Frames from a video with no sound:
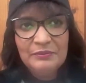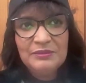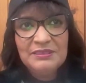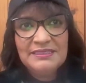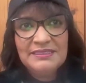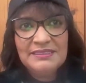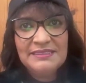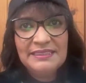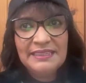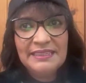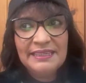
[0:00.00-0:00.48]
I
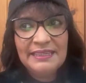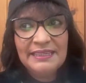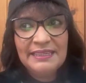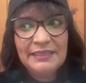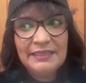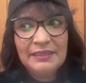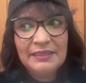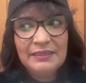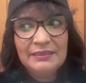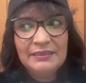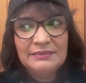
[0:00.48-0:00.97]
would
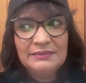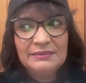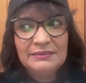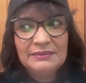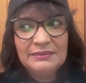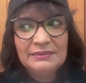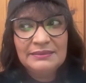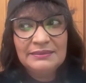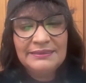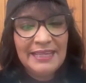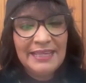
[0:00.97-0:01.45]
say
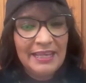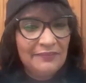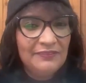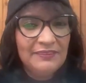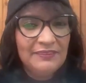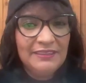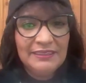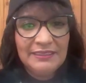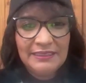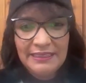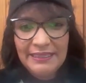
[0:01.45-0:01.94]

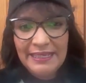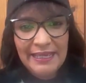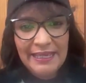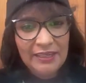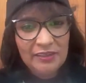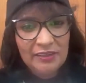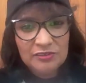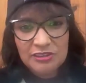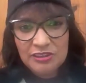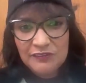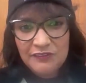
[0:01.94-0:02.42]
definitely
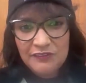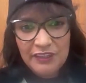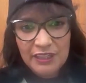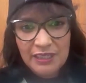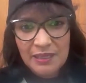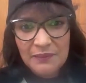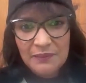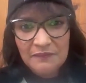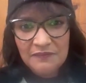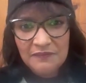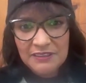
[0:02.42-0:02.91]
get out of your
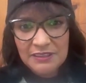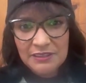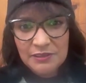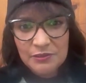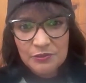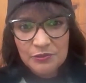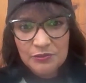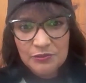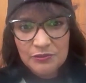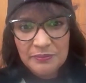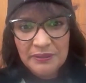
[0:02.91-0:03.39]
comfort
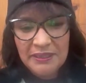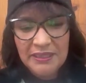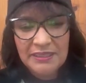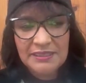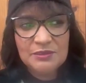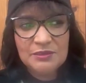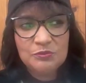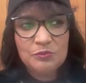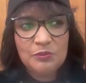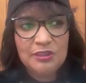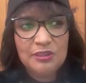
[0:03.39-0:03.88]
zone,
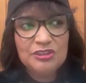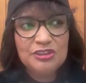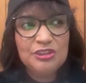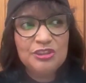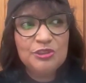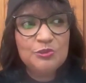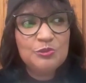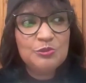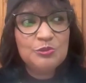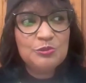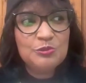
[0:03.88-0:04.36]
because
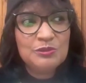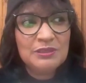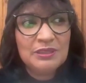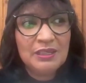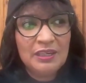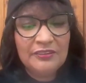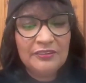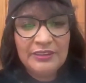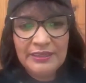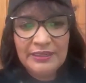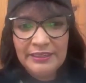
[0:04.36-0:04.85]
once you
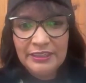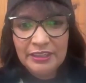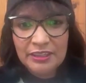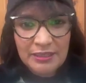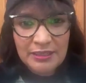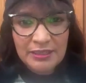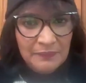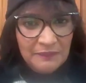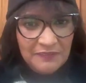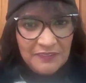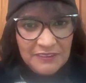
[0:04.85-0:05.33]
are in your
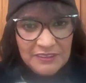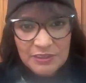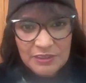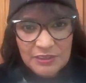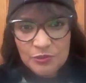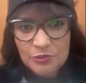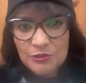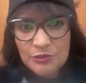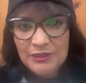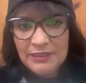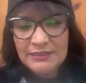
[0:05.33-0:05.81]
comfort
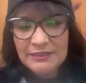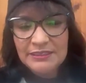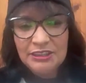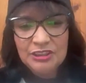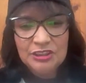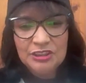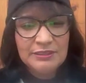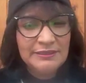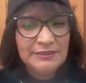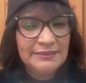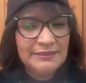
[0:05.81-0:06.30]
zone,
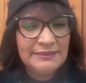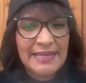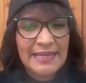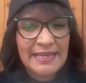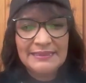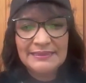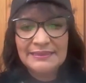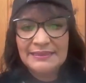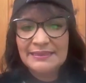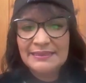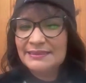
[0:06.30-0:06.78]
you
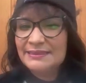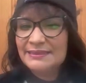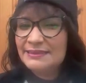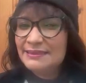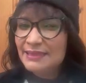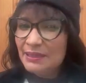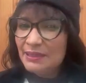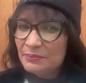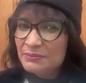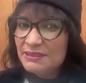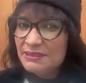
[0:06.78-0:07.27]
tend to
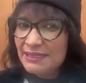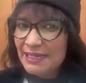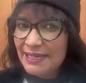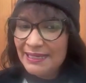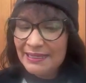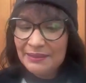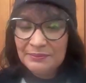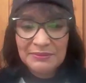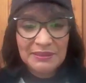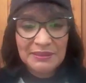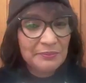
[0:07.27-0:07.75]

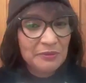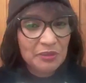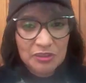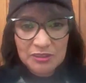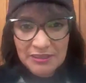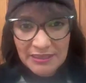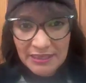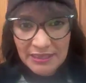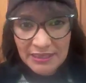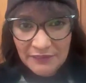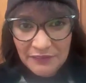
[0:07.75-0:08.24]
sometimes, I'm
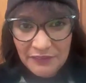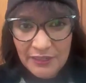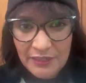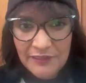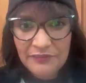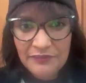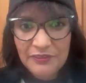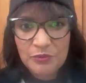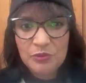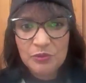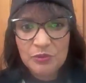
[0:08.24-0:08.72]
not saying for
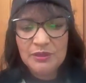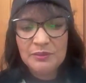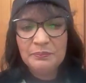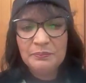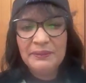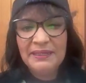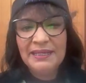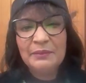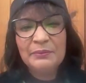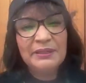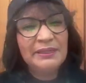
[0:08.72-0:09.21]

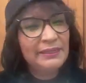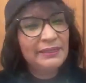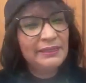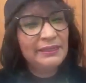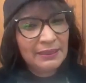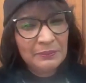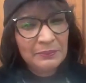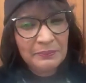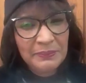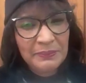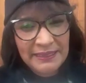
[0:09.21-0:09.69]
everyone, become a
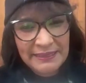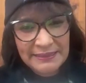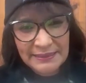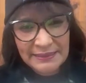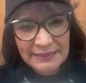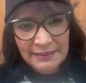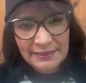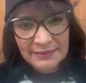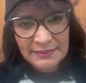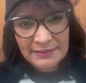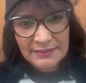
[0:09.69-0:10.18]
little
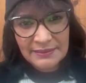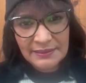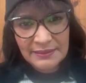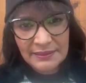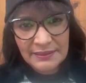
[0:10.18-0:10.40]
complacent.